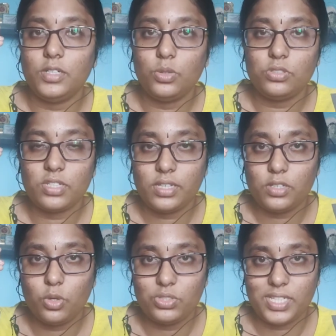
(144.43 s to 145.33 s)

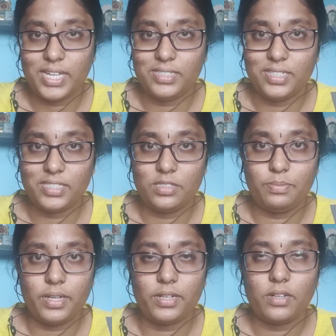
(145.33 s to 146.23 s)
dosing
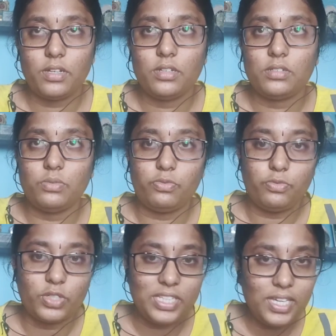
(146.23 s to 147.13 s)
adjustment. So
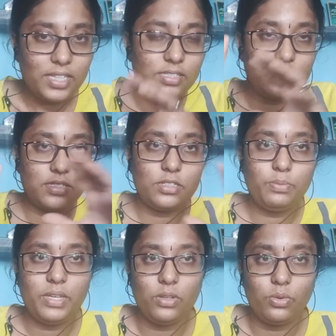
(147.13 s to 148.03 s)
for these to
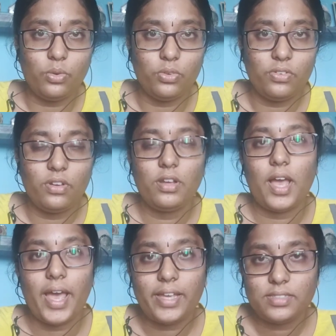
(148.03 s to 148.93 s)
be known,
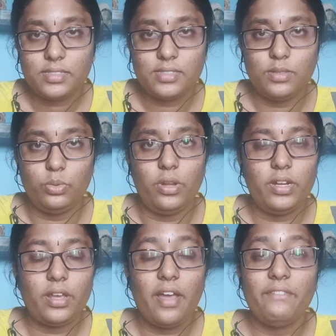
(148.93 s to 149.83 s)
as a
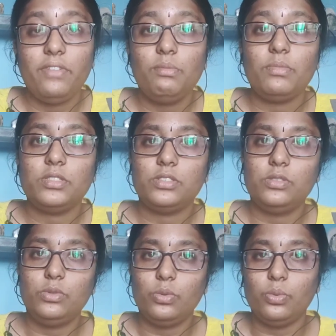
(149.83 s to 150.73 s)
student, we
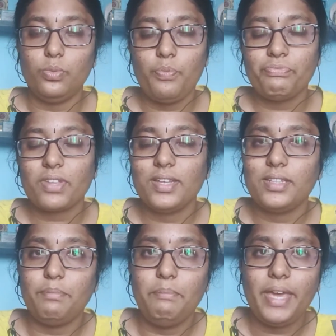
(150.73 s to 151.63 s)
must know
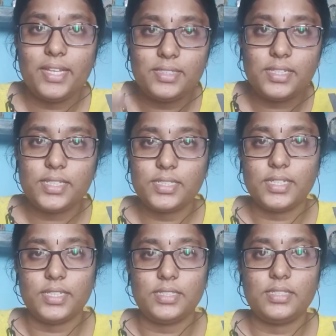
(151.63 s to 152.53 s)
the basic
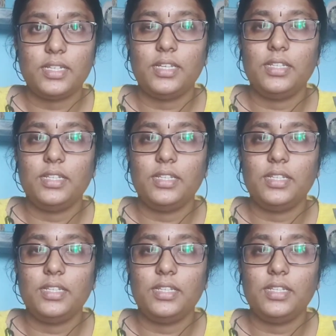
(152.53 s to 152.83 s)
things,